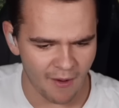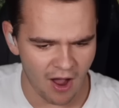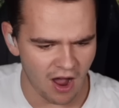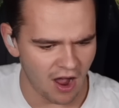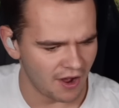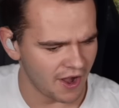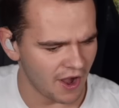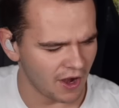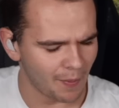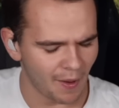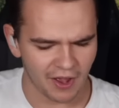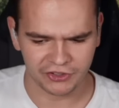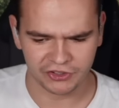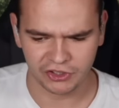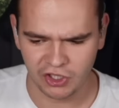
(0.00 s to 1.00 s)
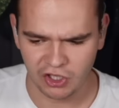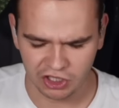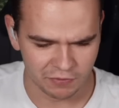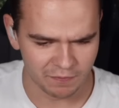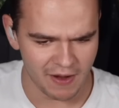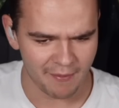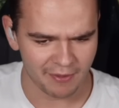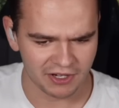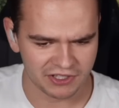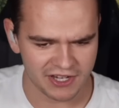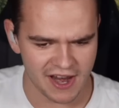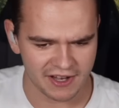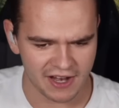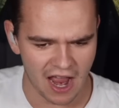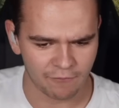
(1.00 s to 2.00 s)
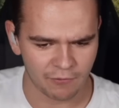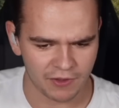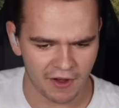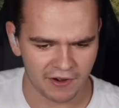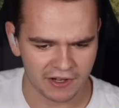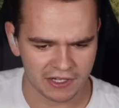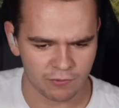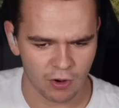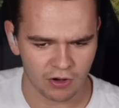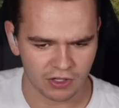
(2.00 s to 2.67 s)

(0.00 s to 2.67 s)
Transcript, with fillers: Come on, Airbus. You should be able to take off without any